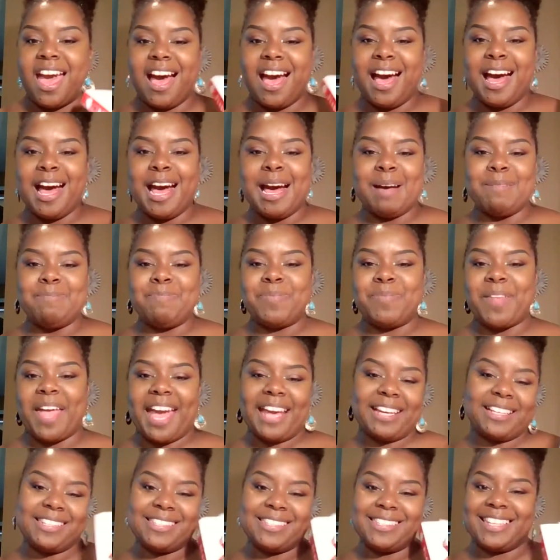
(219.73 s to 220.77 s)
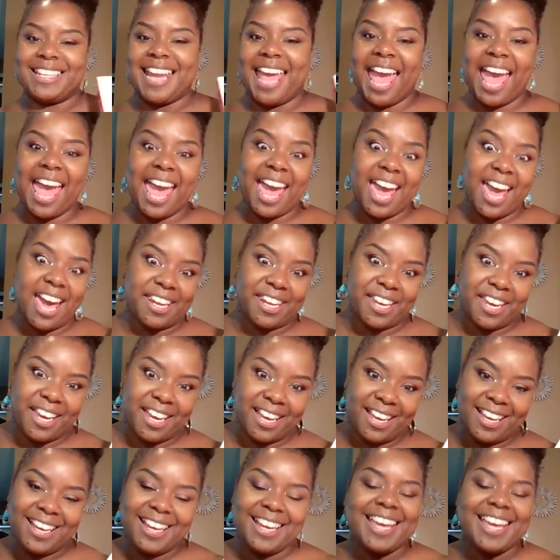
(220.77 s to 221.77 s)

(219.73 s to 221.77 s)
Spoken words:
Addison Hatta.